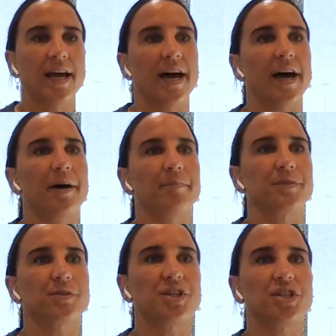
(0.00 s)
So
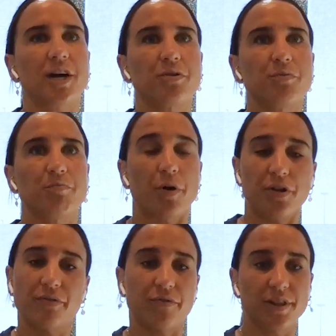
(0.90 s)
I juggled
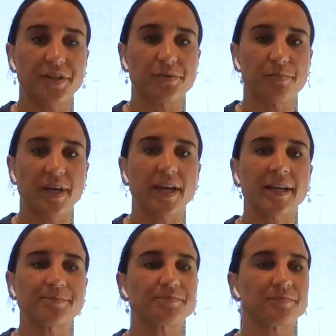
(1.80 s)
both for a little
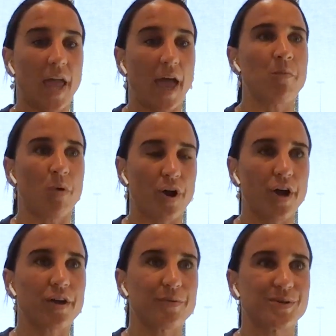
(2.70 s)
bit and
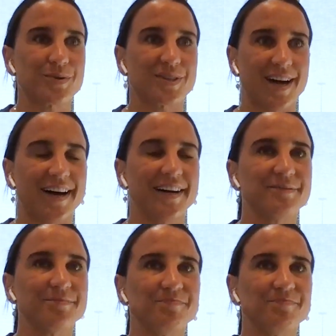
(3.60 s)
work, which was hard.